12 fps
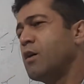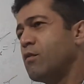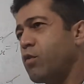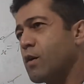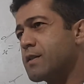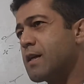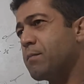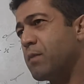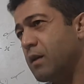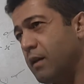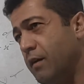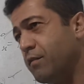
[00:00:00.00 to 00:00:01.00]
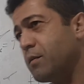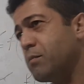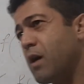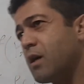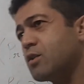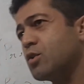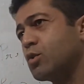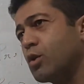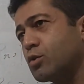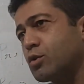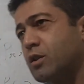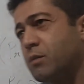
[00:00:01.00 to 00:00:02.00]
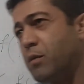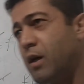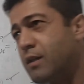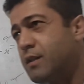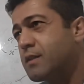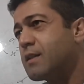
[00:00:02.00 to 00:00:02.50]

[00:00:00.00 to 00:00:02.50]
For example, every month you go to the market